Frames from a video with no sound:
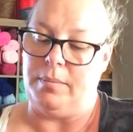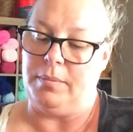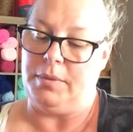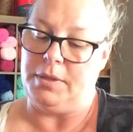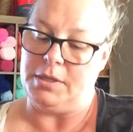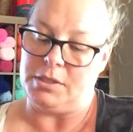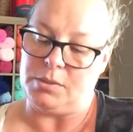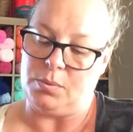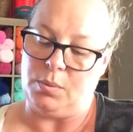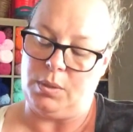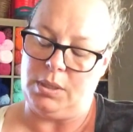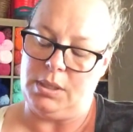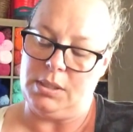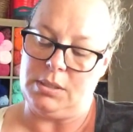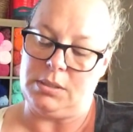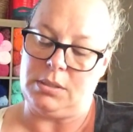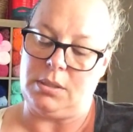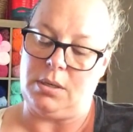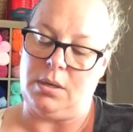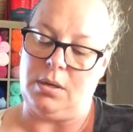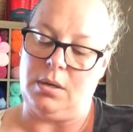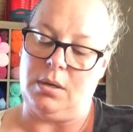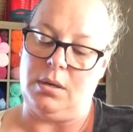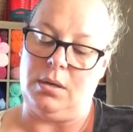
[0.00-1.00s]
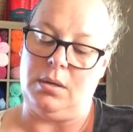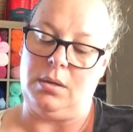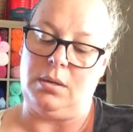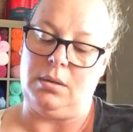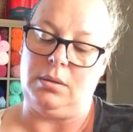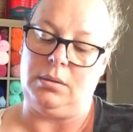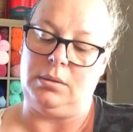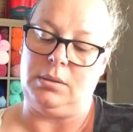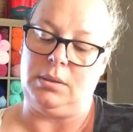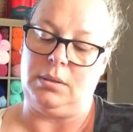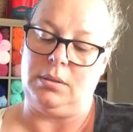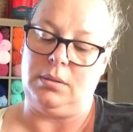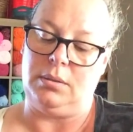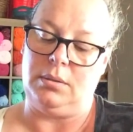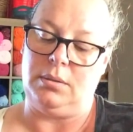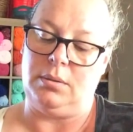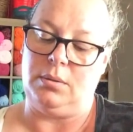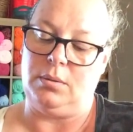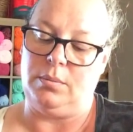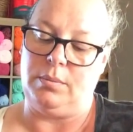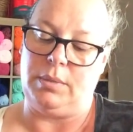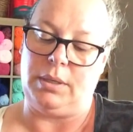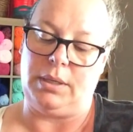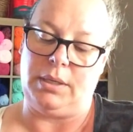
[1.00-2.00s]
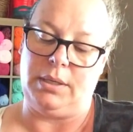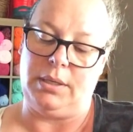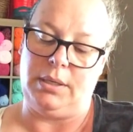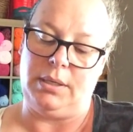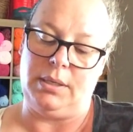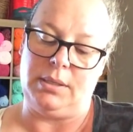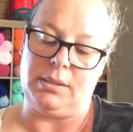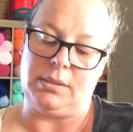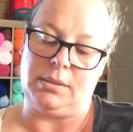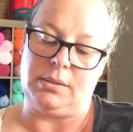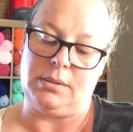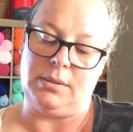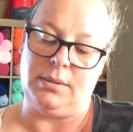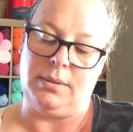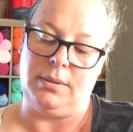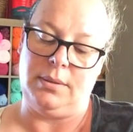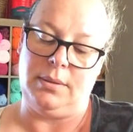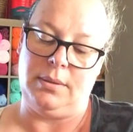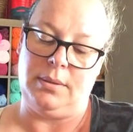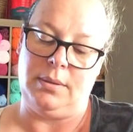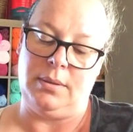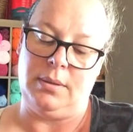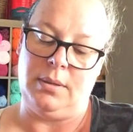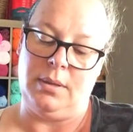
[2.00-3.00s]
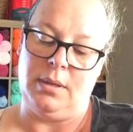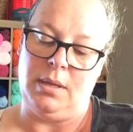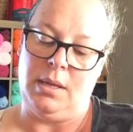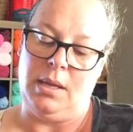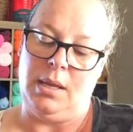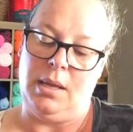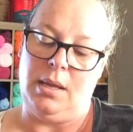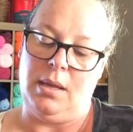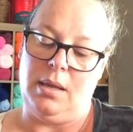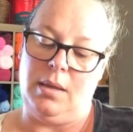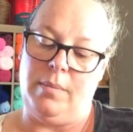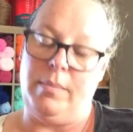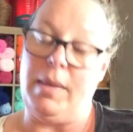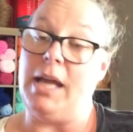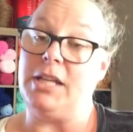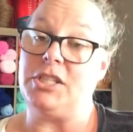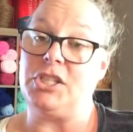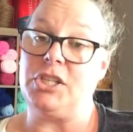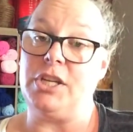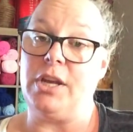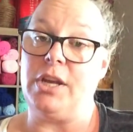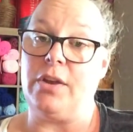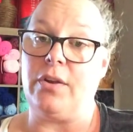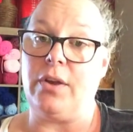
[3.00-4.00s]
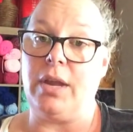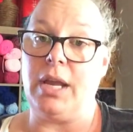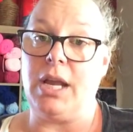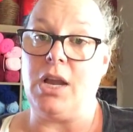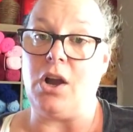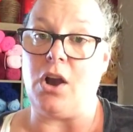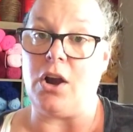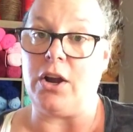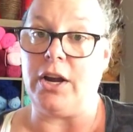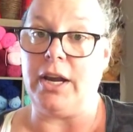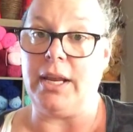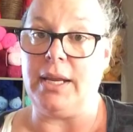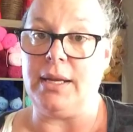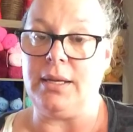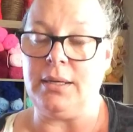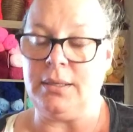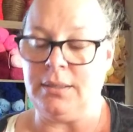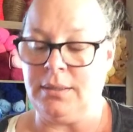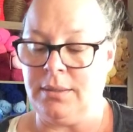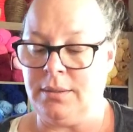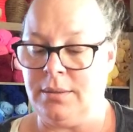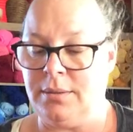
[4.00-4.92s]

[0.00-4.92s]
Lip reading: This one is called, oh my goodness, Imaginary Garden.